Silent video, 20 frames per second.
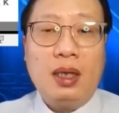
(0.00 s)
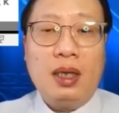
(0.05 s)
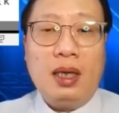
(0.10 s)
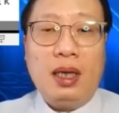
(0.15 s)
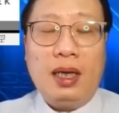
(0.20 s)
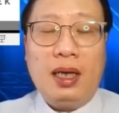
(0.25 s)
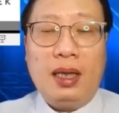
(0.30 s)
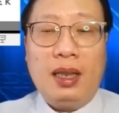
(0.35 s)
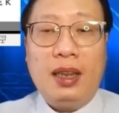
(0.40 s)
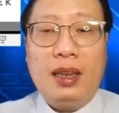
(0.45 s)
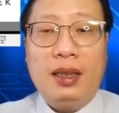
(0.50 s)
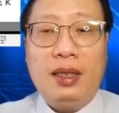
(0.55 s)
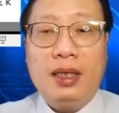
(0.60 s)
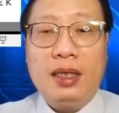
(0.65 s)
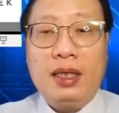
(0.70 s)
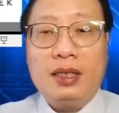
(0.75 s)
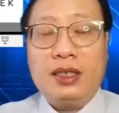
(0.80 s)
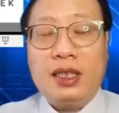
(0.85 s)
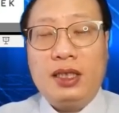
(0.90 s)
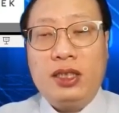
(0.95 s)
And
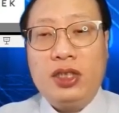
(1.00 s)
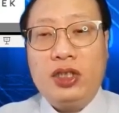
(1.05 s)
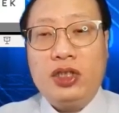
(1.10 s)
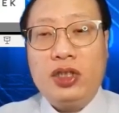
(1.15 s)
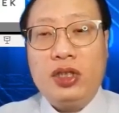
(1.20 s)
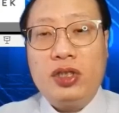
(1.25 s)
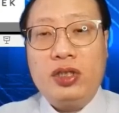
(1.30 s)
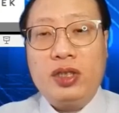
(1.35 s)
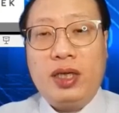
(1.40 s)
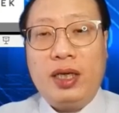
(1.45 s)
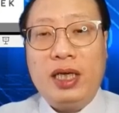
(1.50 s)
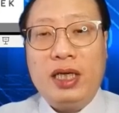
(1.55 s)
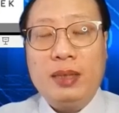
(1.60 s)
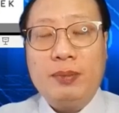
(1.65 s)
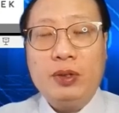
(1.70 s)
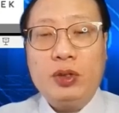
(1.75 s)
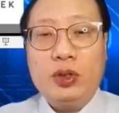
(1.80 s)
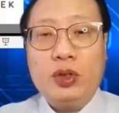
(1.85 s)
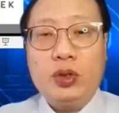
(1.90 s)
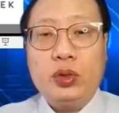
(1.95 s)
their technicians are
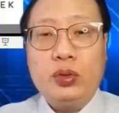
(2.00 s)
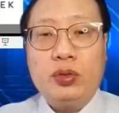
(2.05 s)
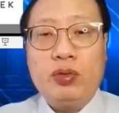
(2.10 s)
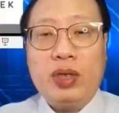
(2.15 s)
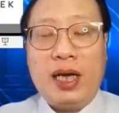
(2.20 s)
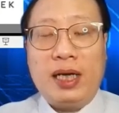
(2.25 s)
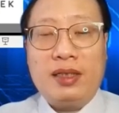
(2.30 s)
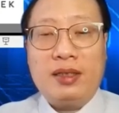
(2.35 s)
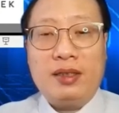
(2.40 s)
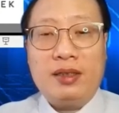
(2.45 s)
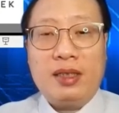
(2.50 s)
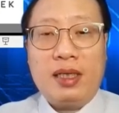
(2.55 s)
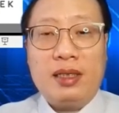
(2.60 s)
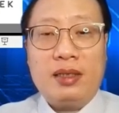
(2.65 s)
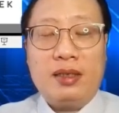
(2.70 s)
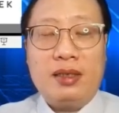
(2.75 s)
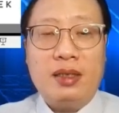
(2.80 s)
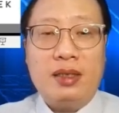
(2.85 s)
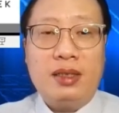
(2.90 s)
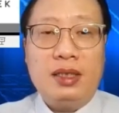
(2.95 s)
able to
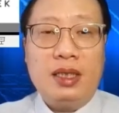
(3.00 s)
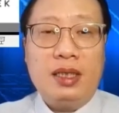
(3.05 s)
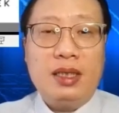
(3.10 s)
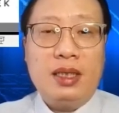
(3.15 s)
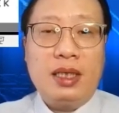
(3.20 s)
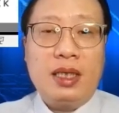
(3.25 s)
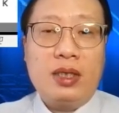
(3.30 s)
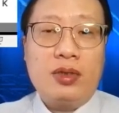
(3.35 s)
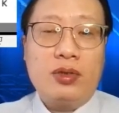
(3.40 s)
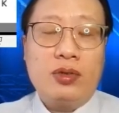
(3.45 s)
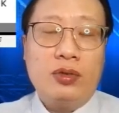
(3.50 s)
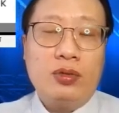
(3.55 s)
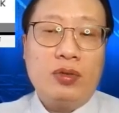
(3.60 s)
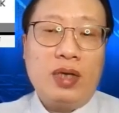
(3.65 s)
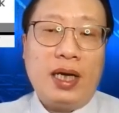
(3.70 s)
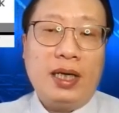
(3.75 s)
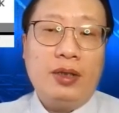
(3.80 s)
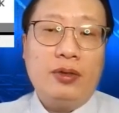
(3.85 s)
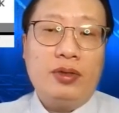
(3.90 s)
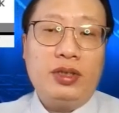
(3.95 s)
access the data through
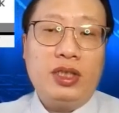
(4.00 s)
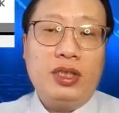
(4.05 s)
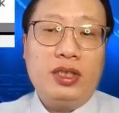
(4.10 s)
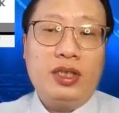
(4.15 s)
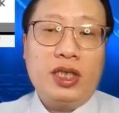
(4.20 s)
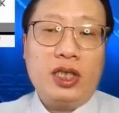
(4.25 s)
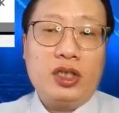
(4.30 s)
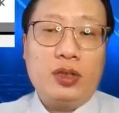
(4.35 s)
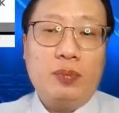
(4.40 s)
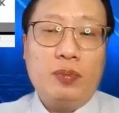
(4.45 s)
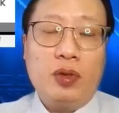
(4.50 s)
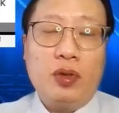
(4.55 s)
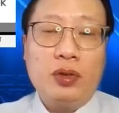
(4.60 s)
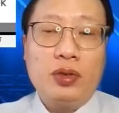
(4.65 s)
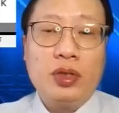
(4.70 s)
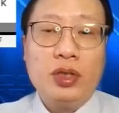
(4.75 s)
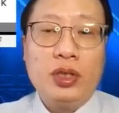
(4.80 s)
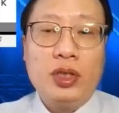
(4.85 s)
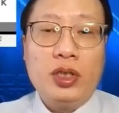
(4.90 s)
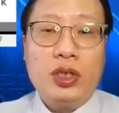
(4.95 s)
IoT dashboard
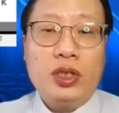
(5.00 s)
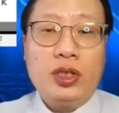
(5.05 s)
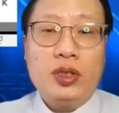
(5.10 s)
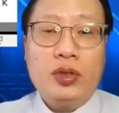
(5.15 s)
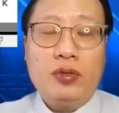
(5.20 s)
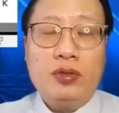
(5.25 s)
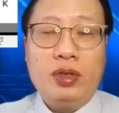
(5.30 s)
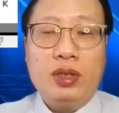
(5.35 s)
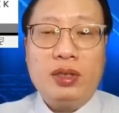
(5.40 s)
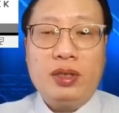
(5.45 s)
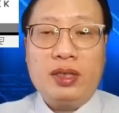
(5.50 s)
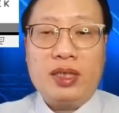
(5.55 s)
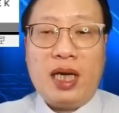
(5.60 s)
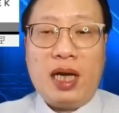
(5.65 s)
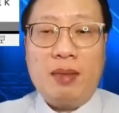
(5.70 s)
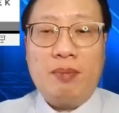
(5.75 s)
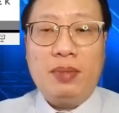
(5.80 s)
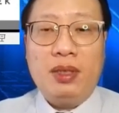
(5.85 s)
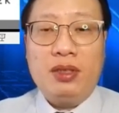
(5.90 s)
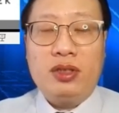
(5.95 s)
using
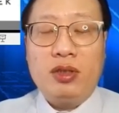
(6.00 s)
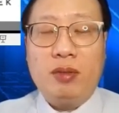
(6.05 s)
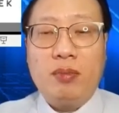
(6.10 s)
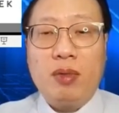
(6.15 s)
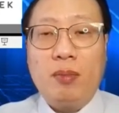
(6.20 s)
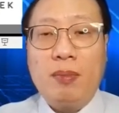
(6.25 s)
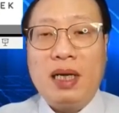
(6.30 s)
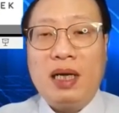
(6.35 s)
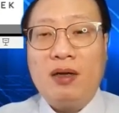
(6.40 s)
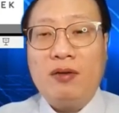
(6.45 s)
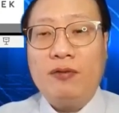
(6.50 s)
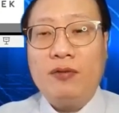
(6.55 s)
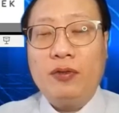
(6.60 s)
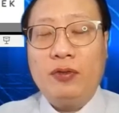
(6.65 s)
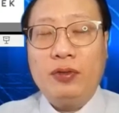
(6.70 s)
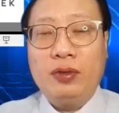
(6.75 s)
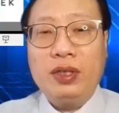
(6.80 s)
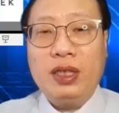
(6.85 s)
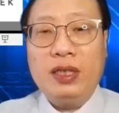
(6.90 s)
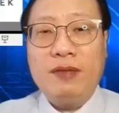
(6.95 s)
tablets or mobile phone,
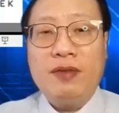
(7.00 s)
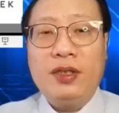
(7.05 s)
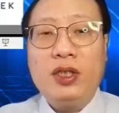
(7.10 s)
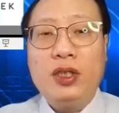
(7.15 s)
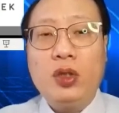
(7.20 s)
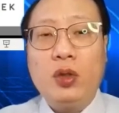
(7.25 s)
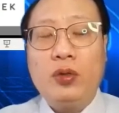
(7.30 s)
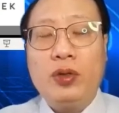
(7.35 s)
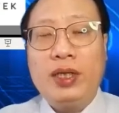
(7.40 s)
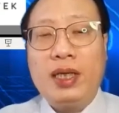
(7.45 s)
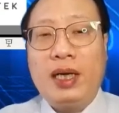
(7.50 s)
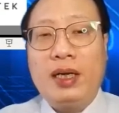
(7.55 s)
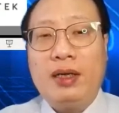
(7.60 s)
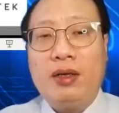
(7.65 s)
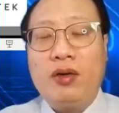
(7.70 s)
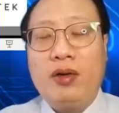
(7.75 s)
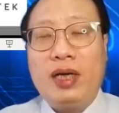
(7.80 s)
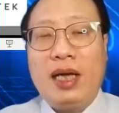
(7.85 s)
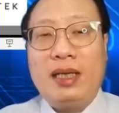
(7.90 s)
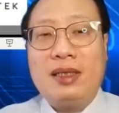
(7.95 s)
even though they are
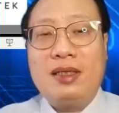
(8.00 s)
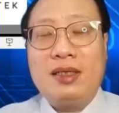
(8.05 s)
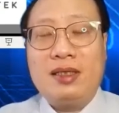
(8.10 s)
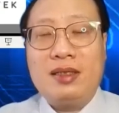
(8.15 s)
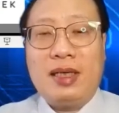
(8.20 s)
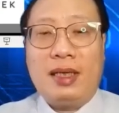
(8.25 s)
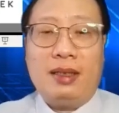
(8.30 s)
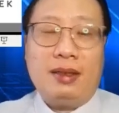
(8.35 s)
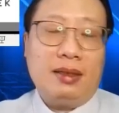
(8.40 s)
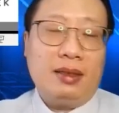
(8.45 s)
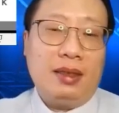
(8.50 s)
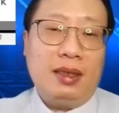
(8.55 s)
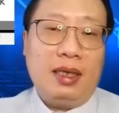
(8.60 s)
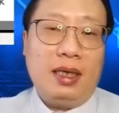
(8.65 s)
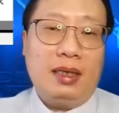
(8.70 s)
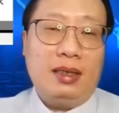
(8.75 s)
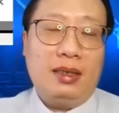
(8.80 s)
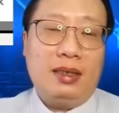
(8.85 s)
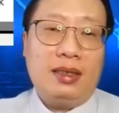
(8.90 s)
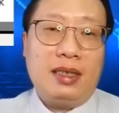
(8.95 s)
not at site,
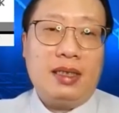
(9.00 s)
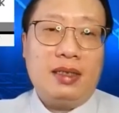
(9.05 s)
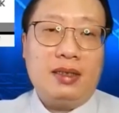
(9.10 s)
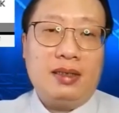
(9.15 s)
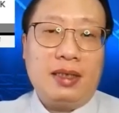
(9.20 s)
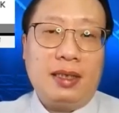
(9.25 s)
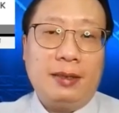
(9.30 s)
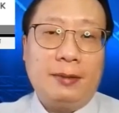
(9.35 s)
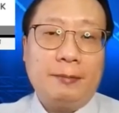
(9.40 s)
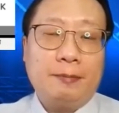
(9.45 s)
at the test site.